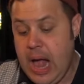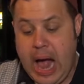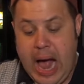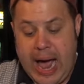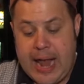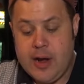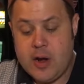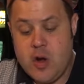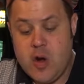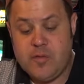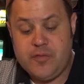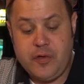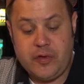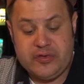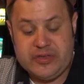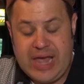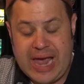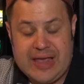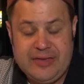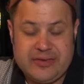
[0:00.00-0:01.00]
I don't know if
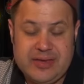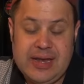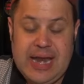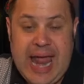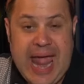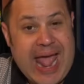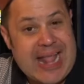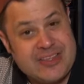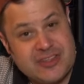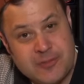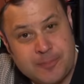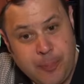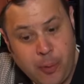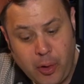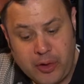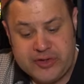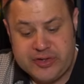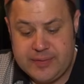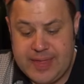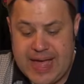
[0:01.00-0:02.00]
those guys can add
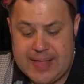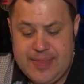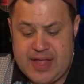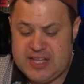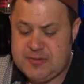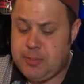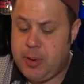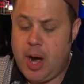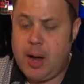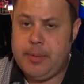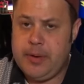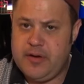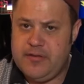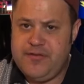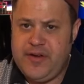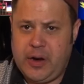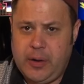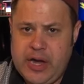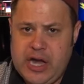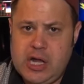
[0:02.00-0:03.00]
support to that. That's probably a
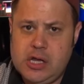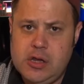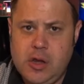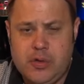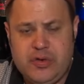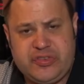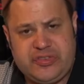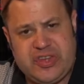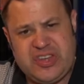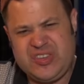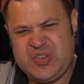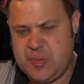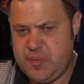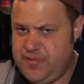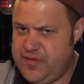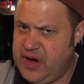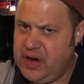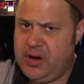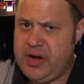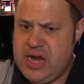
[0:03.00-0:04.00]
very closed
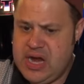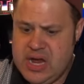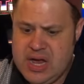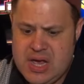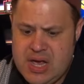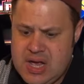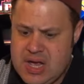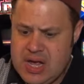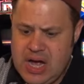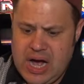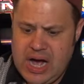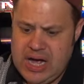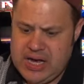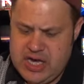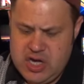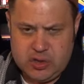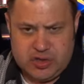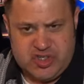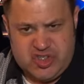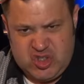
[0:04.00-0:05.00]
system, very, uh,
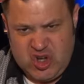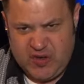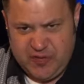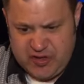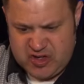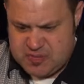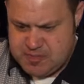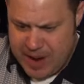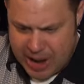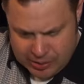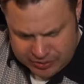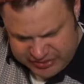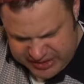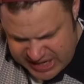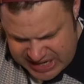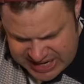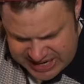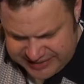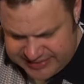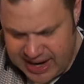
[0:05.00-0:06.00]
you know, surface mount,
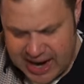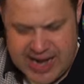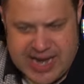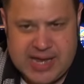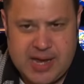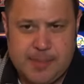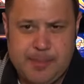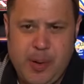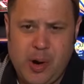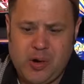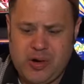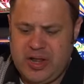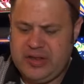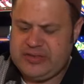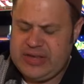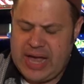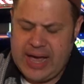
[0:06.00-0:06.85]
teeny tiny components.